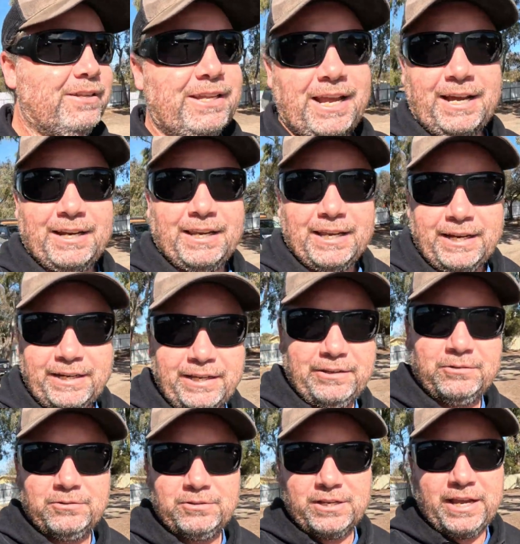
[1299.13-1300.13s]
Adelaide
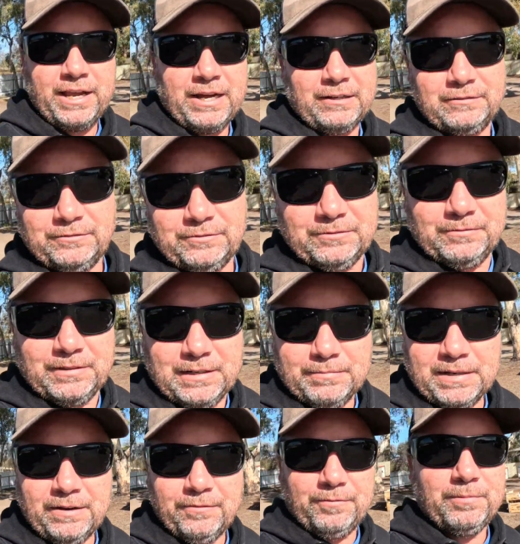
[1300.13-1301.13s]
Hills now.
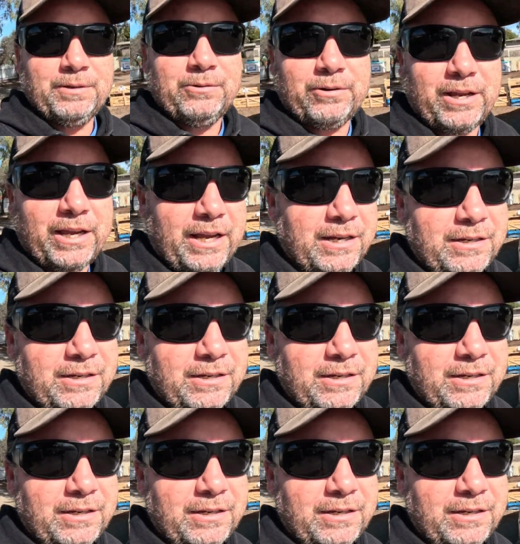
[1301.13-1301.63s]
Down from the lookout.